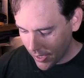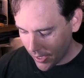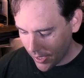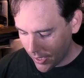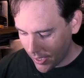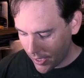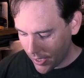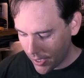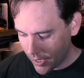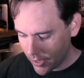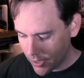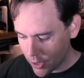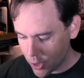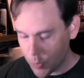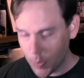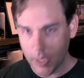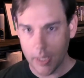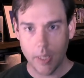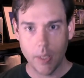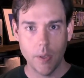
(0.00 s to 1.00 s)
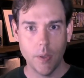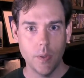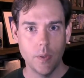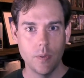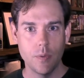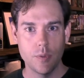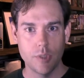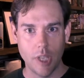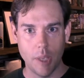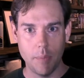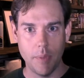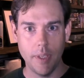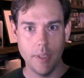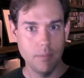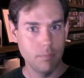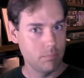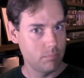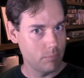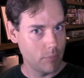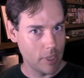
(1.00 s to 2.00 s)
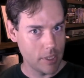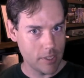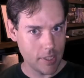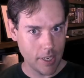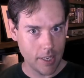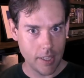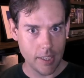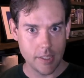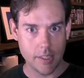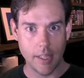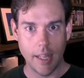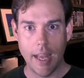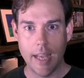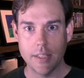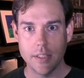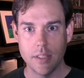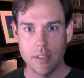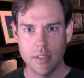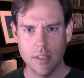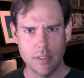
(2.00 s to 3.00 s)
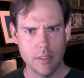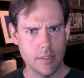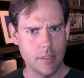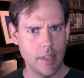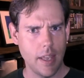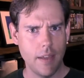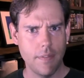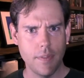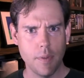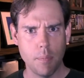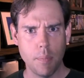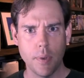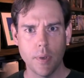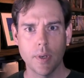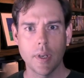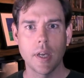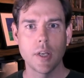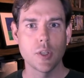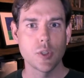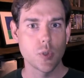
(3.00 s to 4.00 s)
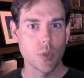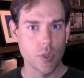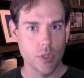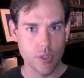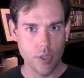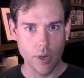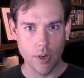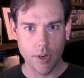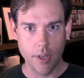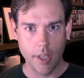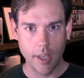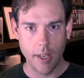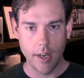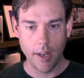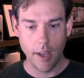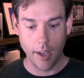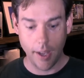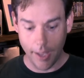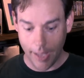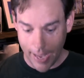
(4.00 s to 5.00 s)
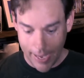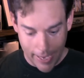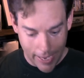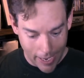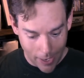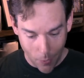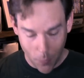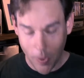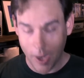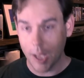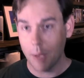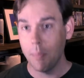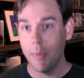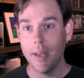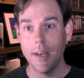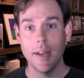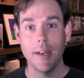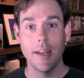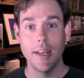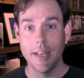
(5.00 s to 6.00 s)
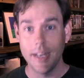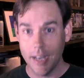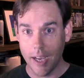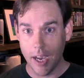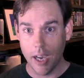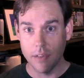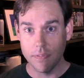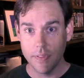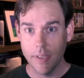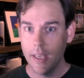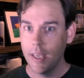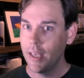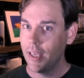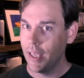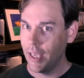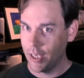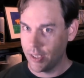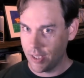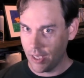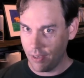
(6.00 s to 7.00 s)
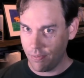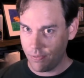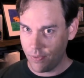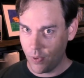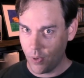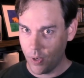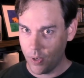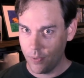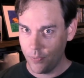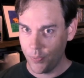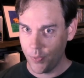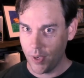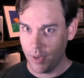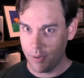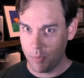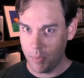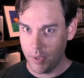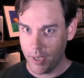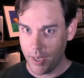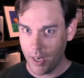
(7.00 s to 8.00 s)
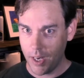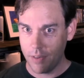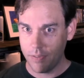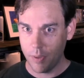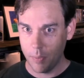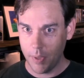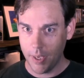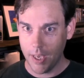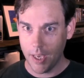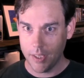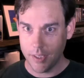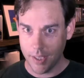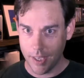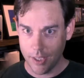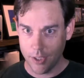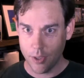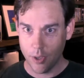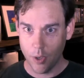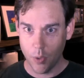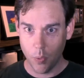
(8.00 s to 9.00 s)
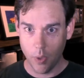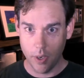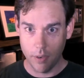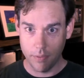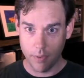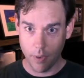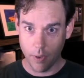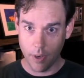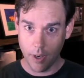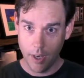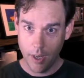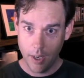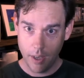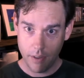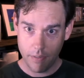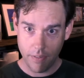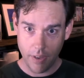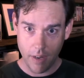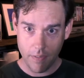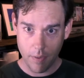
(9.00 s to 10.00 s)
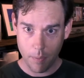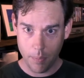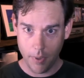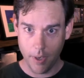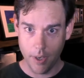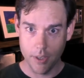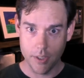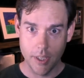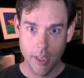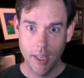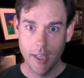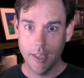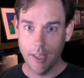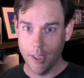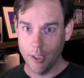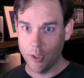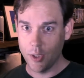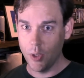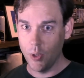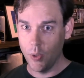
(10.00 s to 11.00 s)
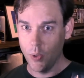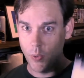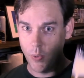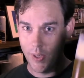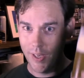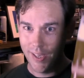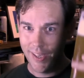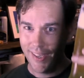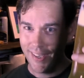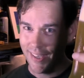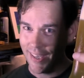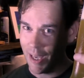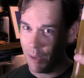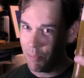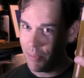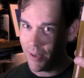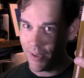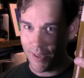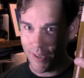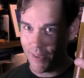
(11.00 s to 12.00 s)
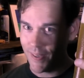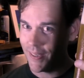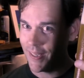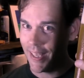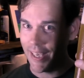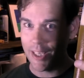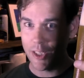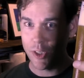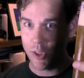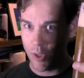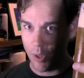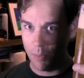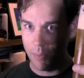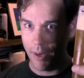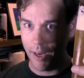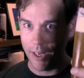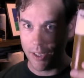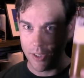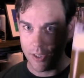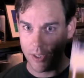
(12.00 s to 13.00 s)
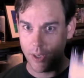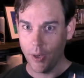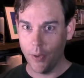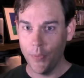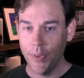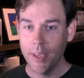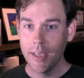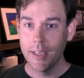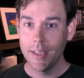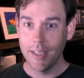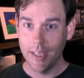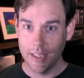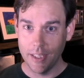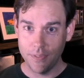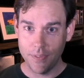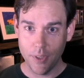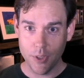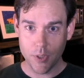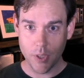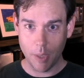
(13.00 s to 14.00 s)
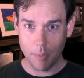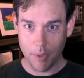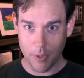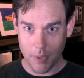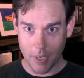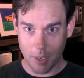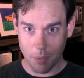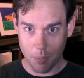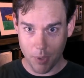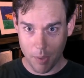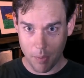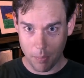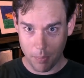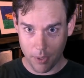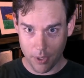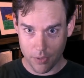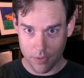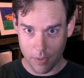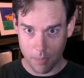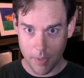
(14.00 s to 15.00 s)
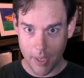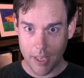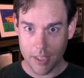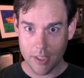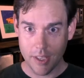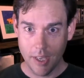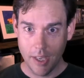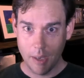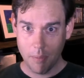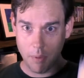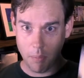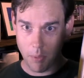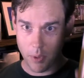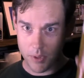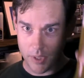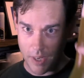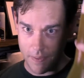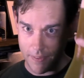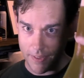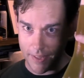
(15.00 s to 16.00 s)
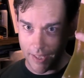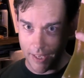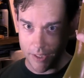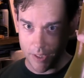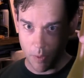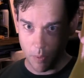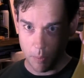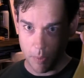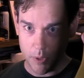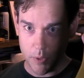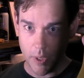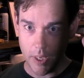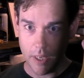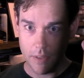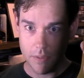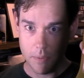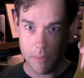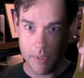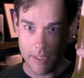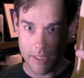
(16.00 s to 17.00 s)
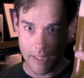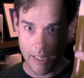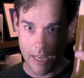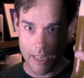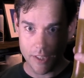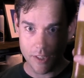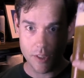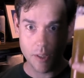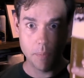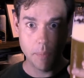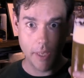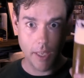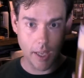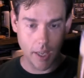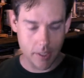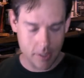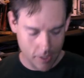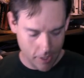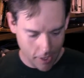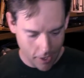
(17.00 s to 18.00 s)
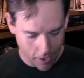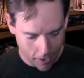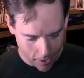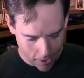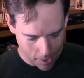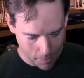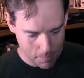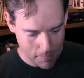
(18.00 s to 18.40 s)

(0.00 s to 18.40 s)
Spiegelau sent me a set of these glasses. They have the Beer Connoisseur starter kit. I can't recommend it enough, except for you have to be careful because it can turn one of your favorite beers into a beer you don't like so much. So in the future I'll be drinking Prima Pils from this, but most everything else I will be drinking from these glasses because they are